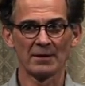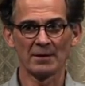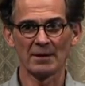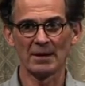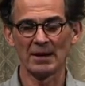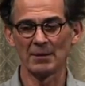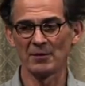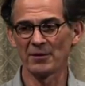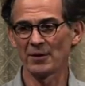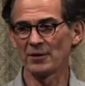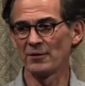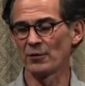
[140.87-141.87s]
I am
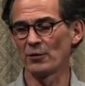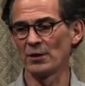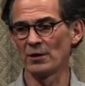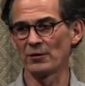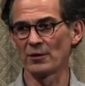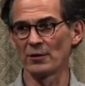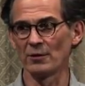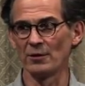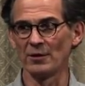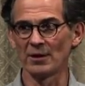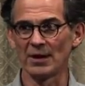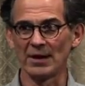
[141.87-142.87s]
34 years
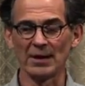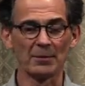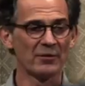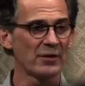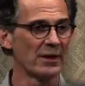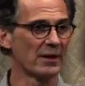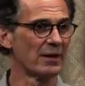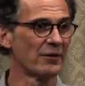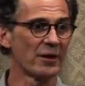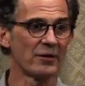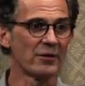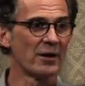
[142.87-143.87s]
old. I am sick,
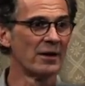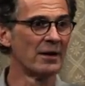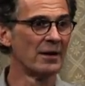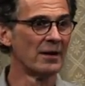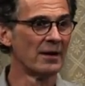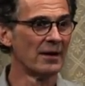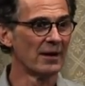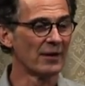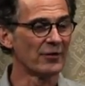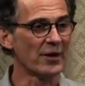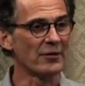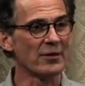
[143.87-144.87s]
etc.,
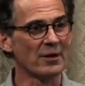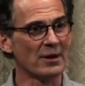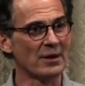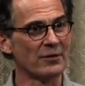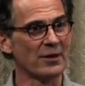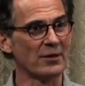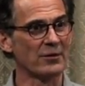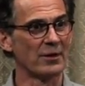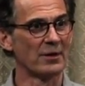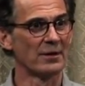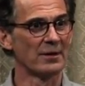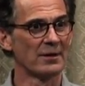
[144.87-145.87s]
etc.,
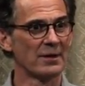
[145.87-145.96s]
etc.